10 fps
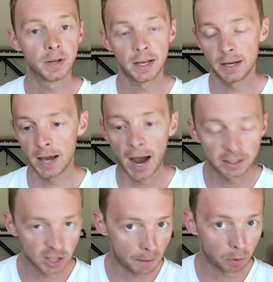it
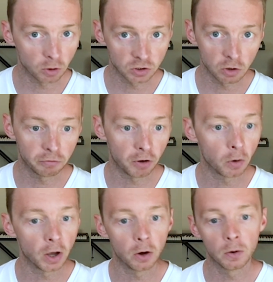has that personal
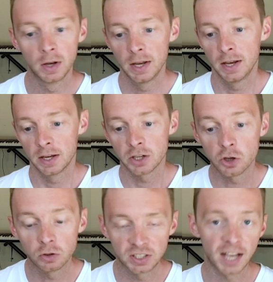photo,
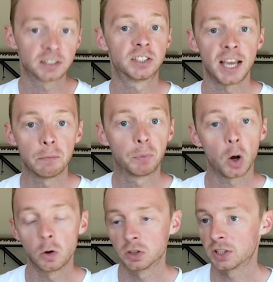use that same
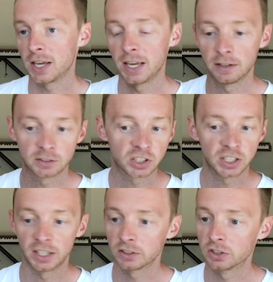post in
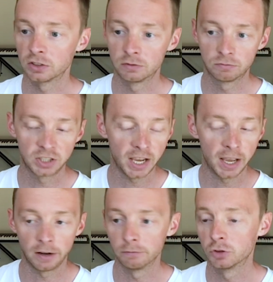6,
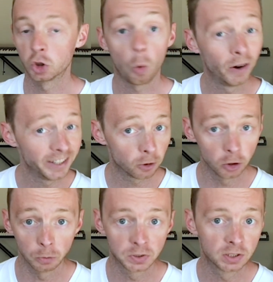10, 20
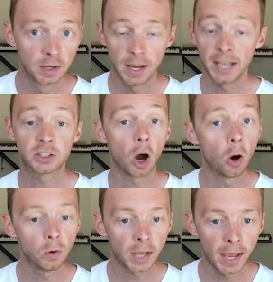groups. It's
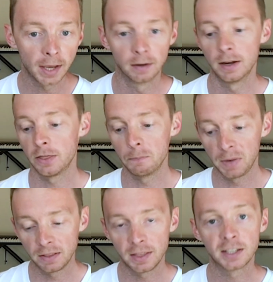okay. The
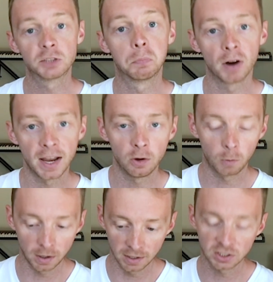main thing is brand
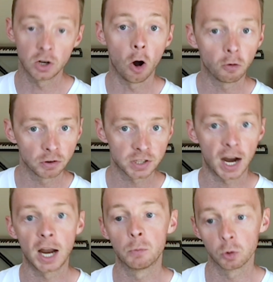awareness, and over
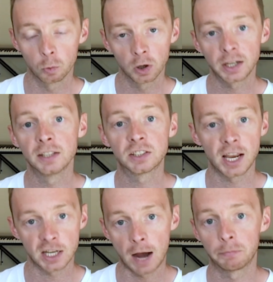time, we're working to stay
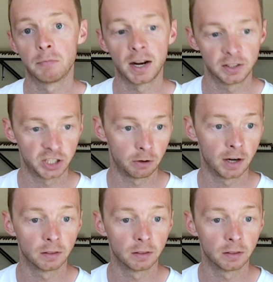top of mind and generate